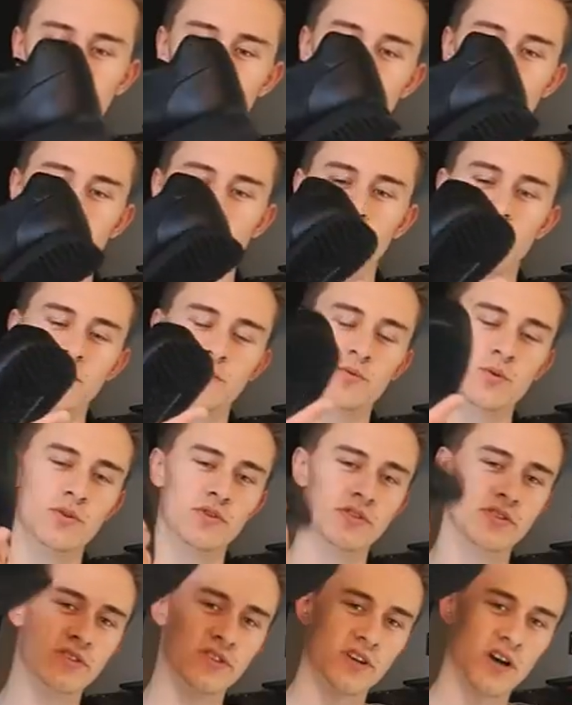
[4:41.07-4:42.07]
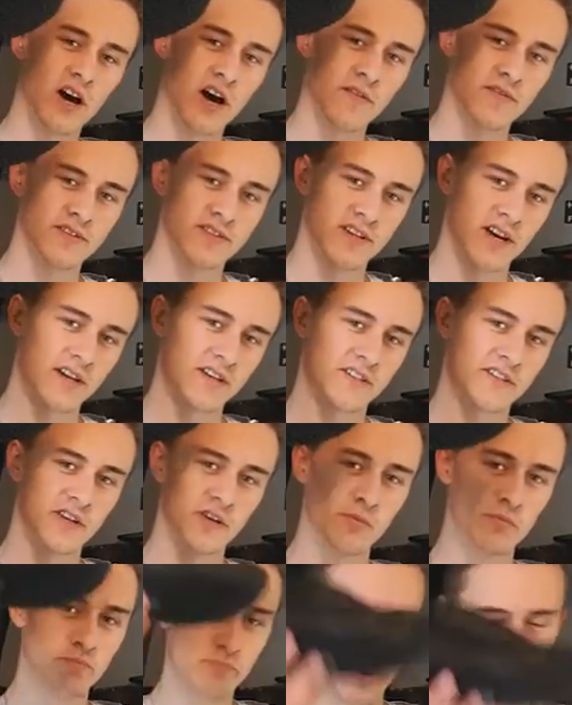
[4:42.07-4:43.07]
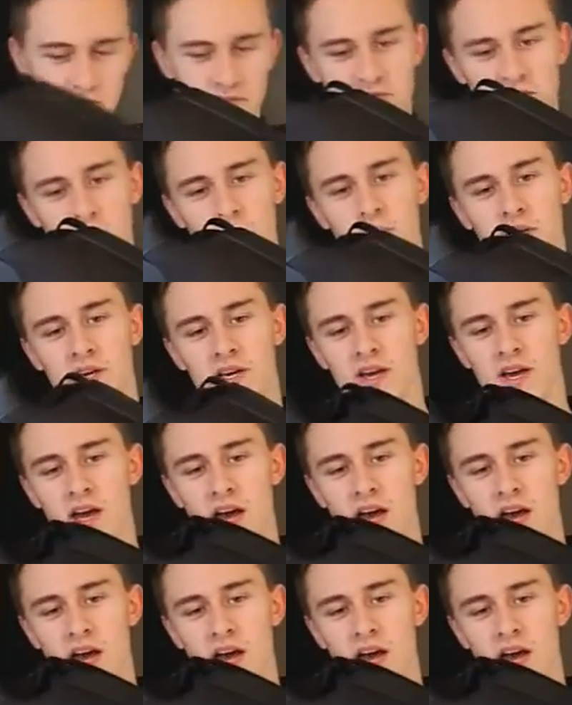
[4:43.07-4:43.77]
and this one's half a size too big for me.